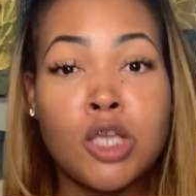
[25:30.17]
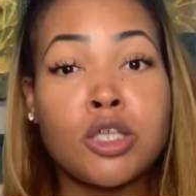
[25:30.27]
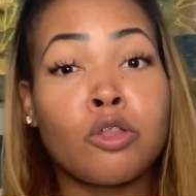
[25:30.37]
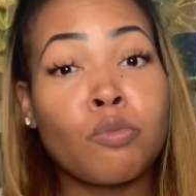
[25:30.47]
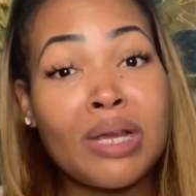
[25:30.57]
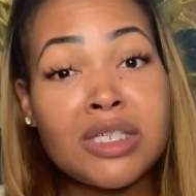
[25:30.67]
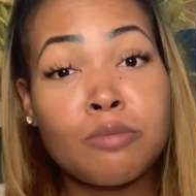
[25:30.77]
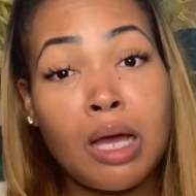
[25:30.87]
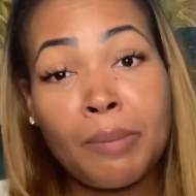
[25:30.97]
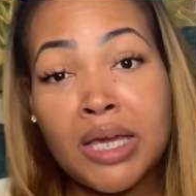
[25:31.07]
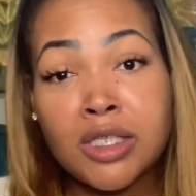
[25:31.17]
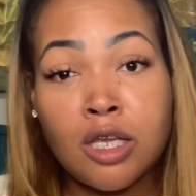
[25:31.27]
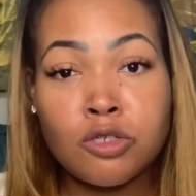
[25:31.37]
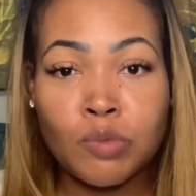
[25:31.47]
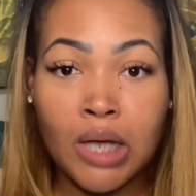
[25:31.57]
So the rest of my
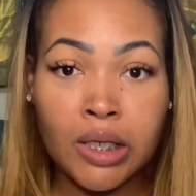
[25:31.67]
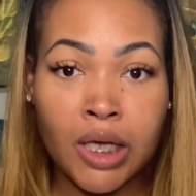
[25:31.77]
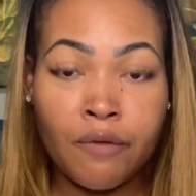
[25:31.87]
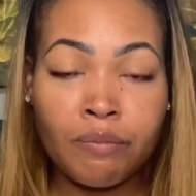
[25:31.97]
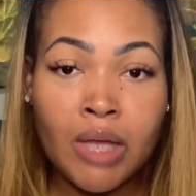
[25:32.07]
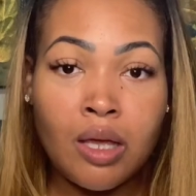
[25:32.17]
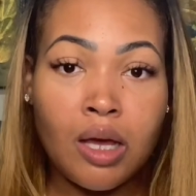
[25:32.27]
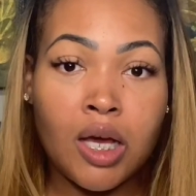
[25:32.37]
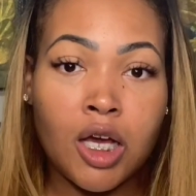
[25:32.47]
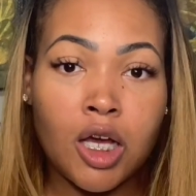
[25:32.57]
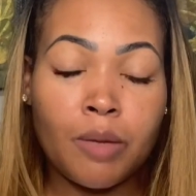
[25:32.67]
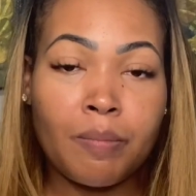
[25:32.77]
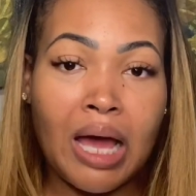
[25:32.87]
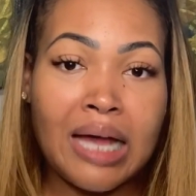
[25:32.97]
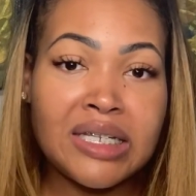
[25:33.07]
pesos when I left,
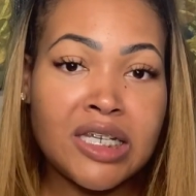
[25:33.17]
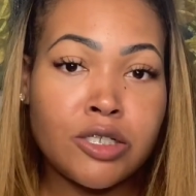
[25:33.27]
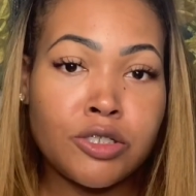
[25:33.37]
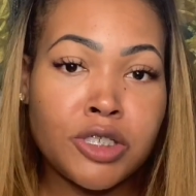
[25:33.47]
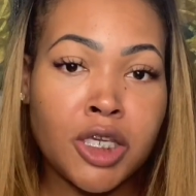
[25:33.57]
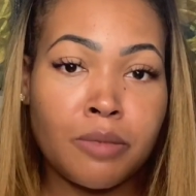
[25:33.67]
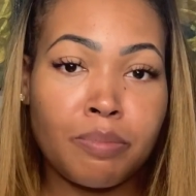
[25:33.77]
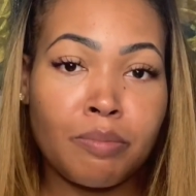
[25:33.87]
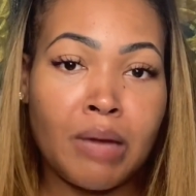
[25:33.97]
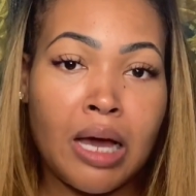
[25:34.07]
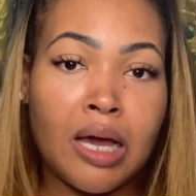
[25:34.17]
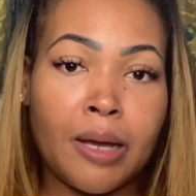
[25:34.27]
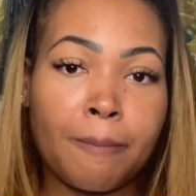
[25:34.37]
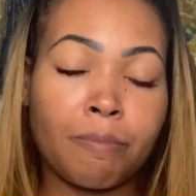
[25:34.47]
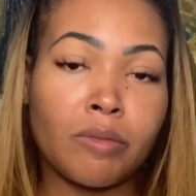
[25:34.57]
I didn't tip
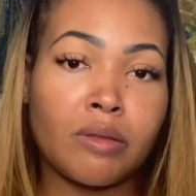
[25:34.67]
my